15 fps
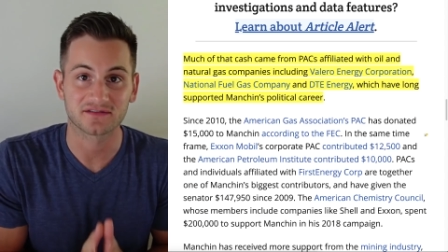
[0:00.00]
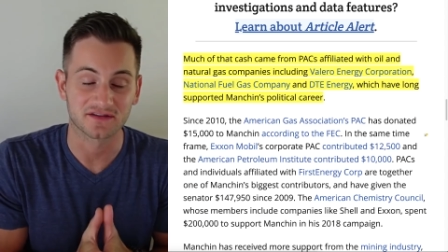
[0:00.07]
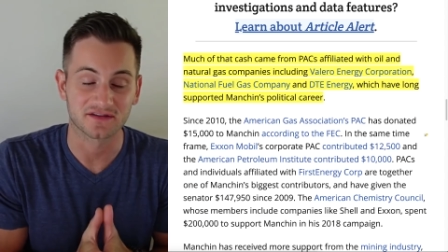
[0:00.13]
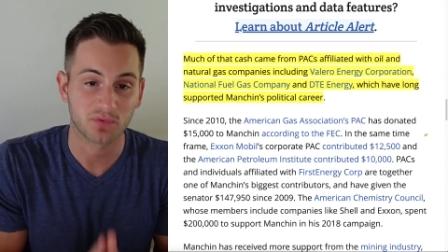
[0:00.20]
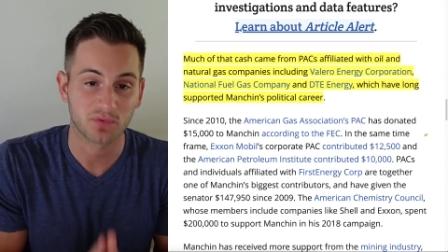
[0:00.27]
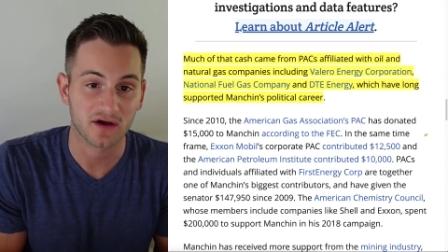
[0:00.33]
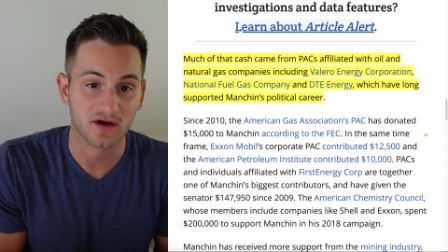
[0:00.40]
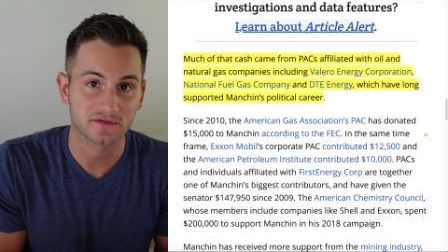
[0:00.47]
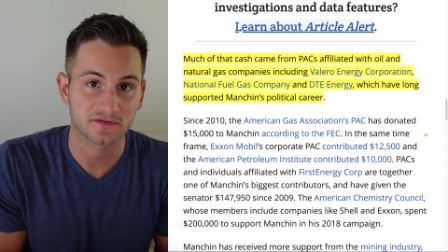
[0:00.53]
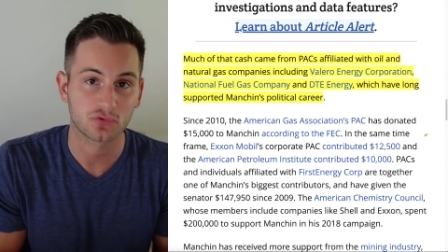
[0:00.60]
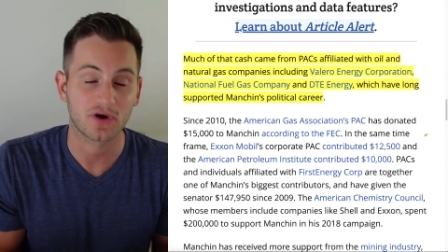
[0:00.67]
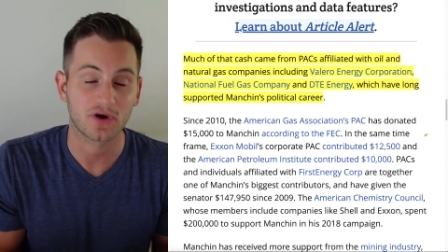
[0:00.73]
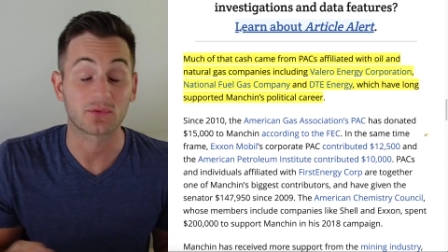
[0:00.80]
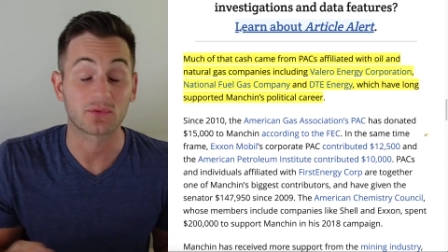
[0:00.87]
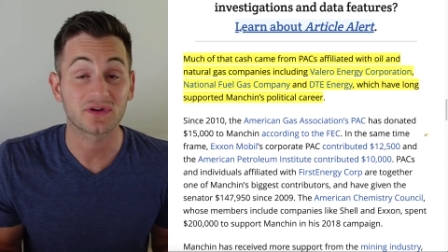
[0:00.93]
as
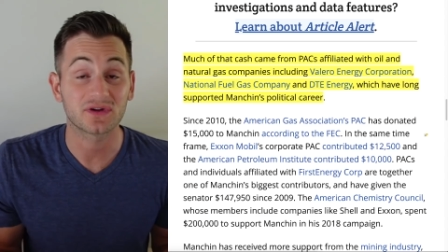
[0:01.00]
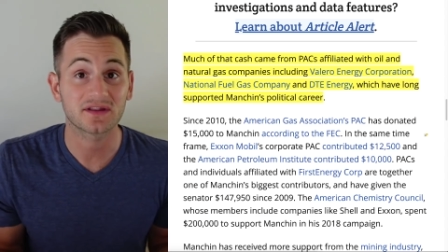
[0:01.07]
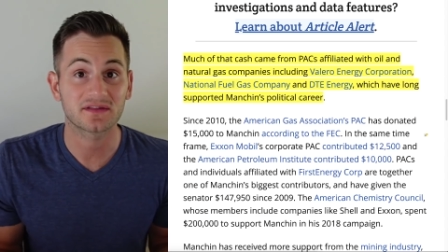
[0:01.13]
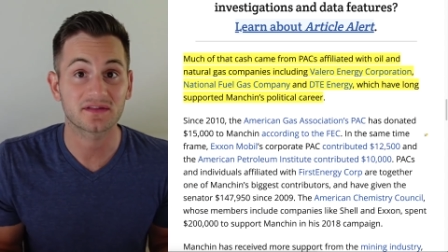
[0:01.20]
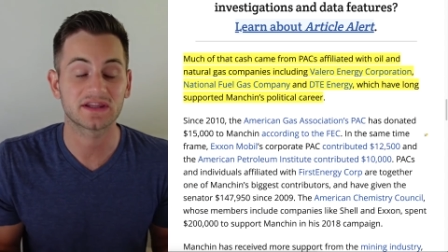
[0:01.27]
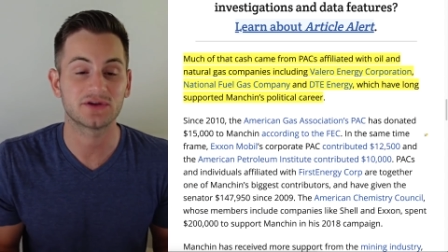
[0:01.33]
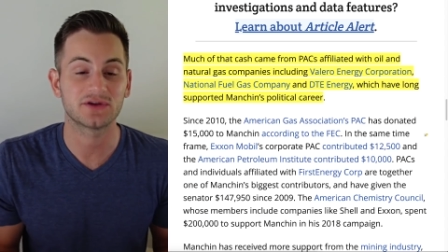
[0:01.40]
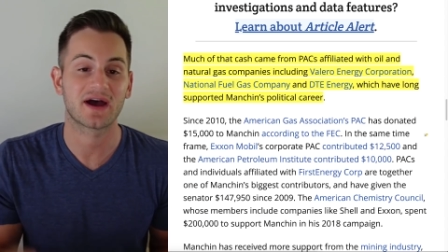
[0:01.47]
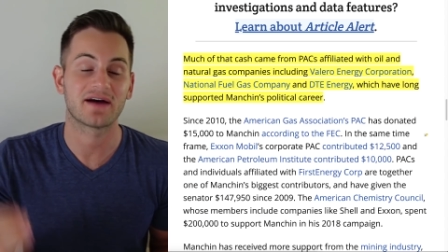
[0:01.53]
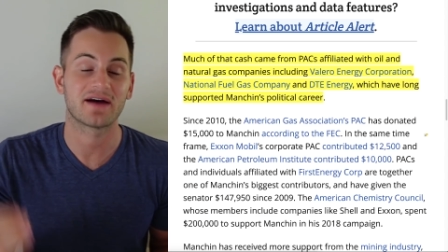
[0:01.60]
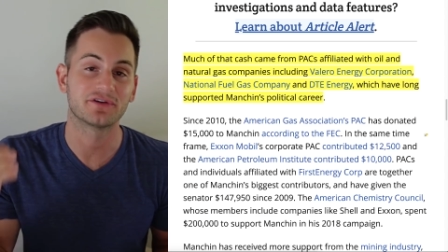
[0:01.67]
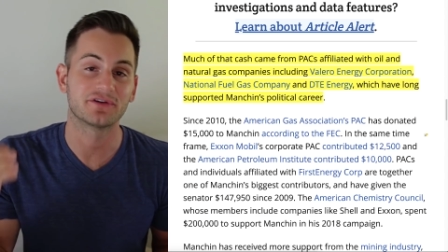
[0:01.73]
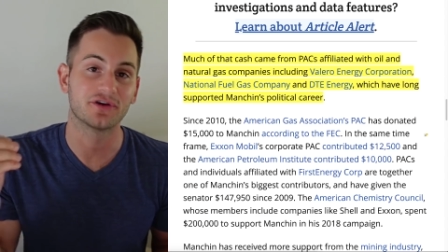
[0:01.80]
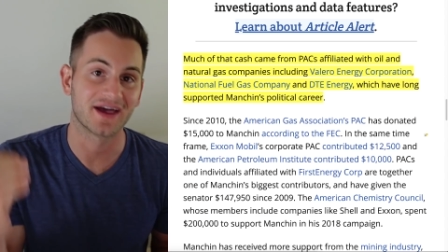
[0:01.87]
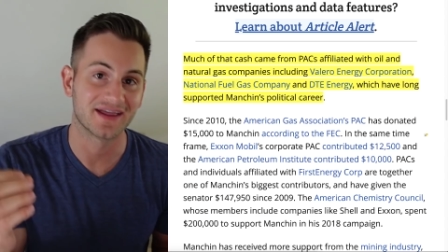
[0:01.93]
possible, I really think you have
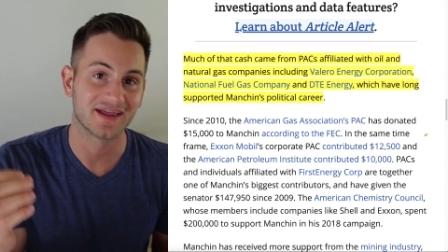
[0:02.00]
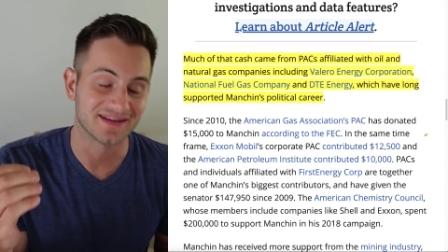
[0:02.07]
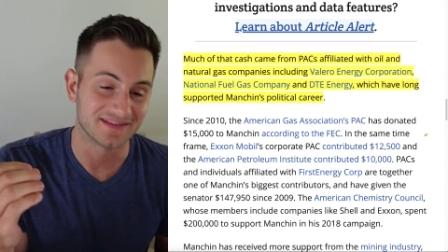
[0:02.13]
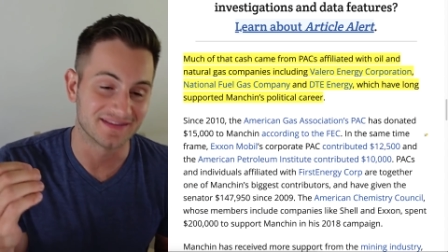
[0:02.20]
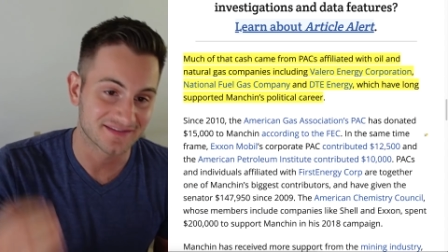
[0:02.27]
your head in the